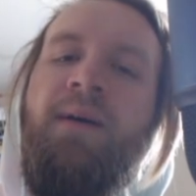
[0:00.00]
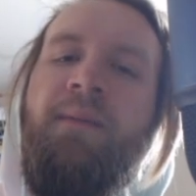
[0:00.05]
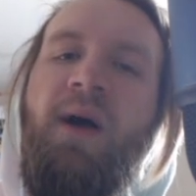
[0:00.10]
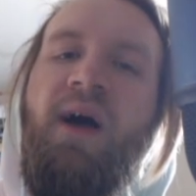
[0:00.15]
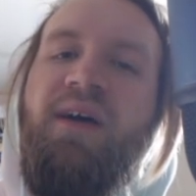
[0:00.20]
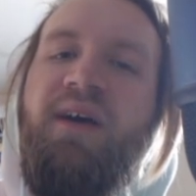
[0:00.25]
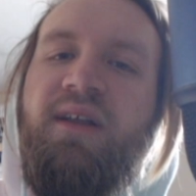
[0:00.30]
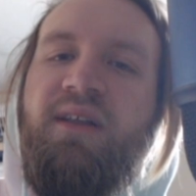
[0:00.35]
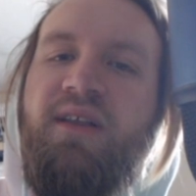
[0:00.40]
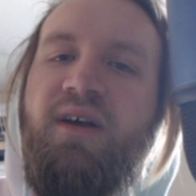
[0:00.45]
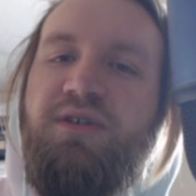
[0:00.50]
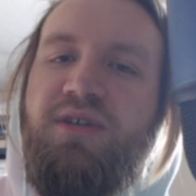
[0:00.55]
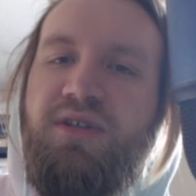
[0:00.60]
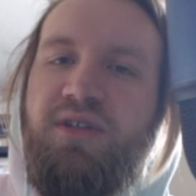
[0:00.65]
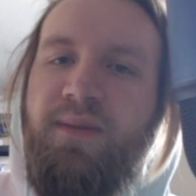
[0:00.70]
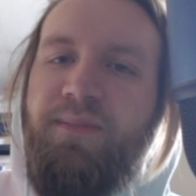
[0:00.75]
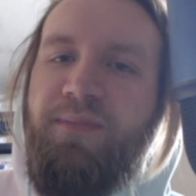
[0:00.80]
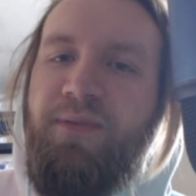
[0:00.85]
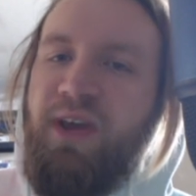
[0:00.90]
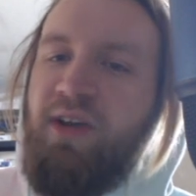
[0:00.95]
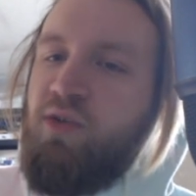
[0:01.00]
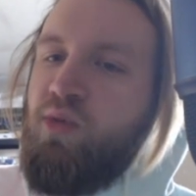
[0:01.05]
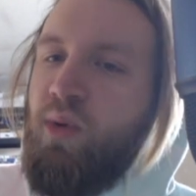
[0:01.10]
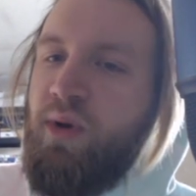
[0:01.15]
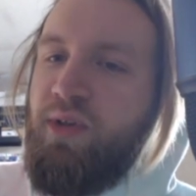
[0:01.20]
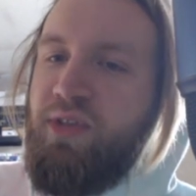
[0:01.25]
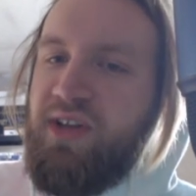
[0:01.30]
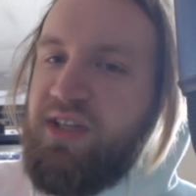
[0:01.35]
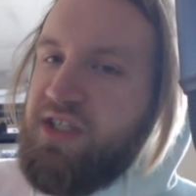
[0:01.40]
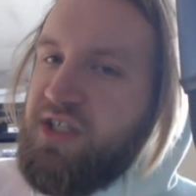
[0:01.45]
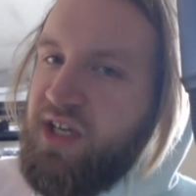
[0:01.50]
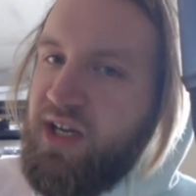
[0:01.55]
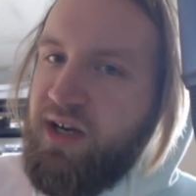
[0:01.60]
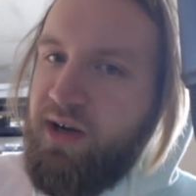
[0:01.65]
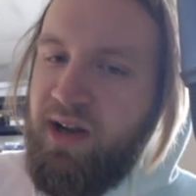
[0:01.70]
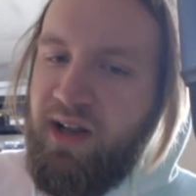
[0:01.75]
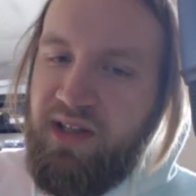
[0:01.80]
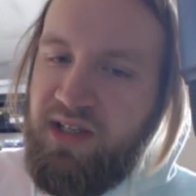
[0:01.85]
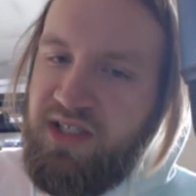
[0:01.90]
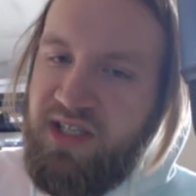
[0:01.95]
I think those are some things worth
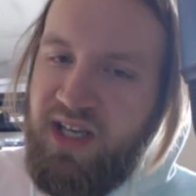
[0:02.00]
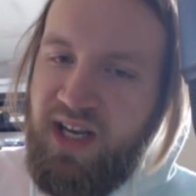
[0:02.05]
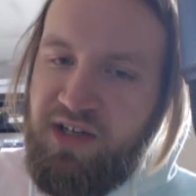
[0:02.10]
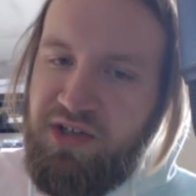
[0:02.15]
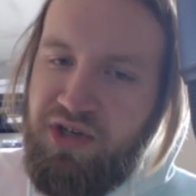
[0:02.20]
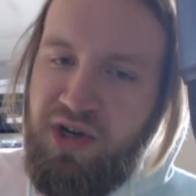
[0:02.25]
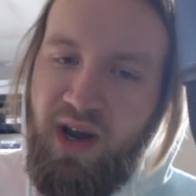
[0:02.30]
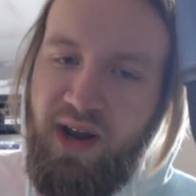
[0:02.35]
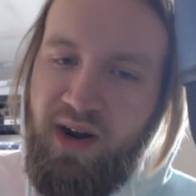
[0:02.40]
considering in this extra.